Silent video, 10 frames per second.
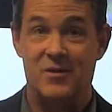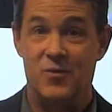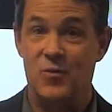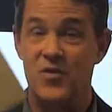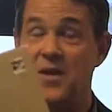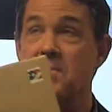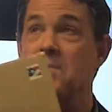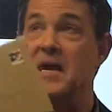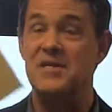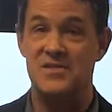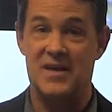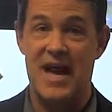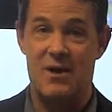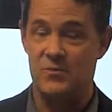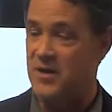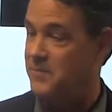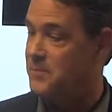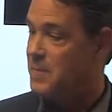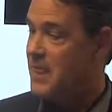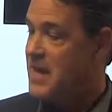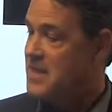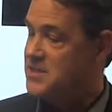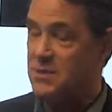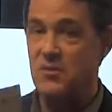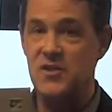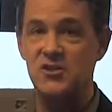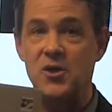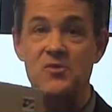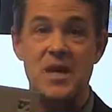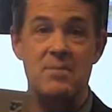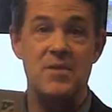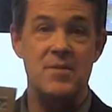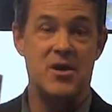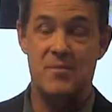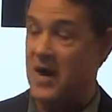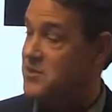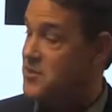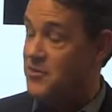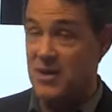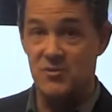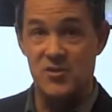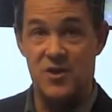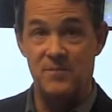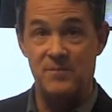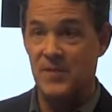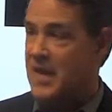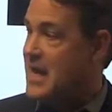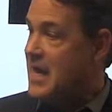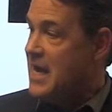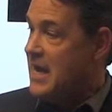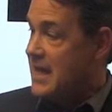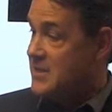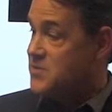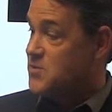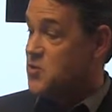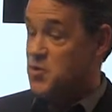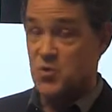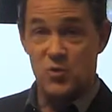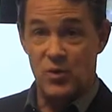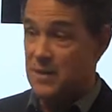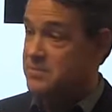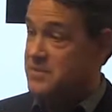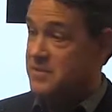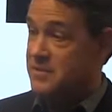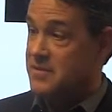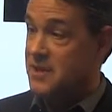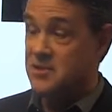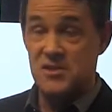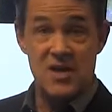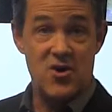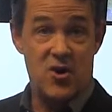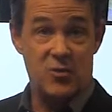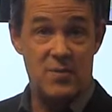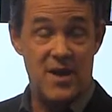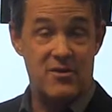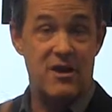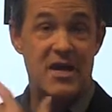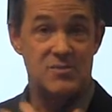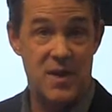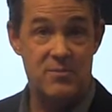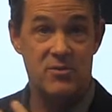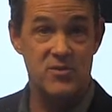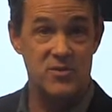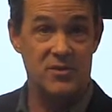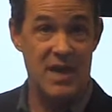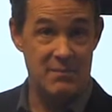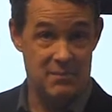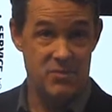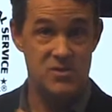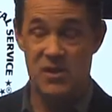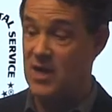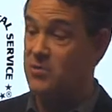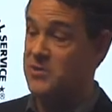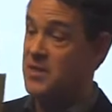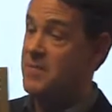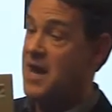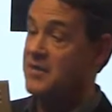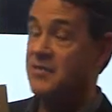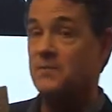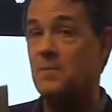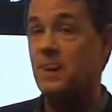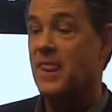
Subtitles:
with an amazing outcome. You see, when this shows up in the mailbox at your neighbor's home, it's script, doesn't say Coldwell Banker, has my personal name and personal address on the back of it.